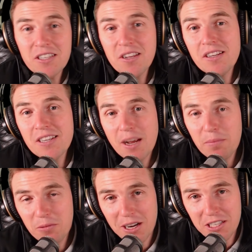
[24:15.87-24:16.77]
so there's a
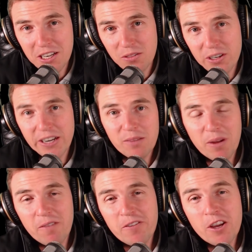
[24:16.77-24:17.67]
couple of ways you can look at it.
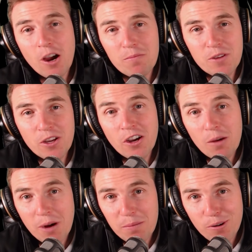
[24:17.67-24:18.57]
If you go, you can
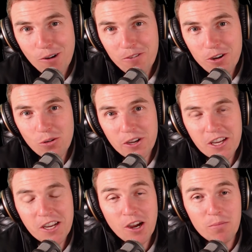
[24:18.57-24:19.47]
go by profit, or you
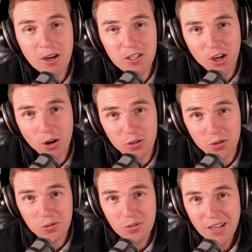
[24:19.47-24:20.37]
can go by
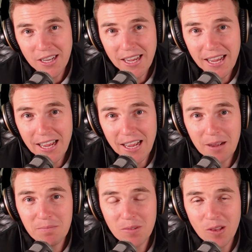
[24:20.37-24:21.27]
total,
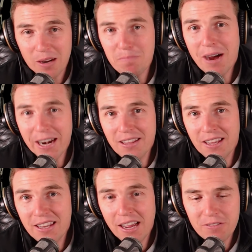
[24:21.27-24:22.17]
um, like money
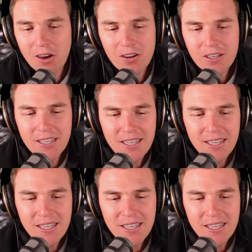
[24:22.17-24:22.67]
that they've got.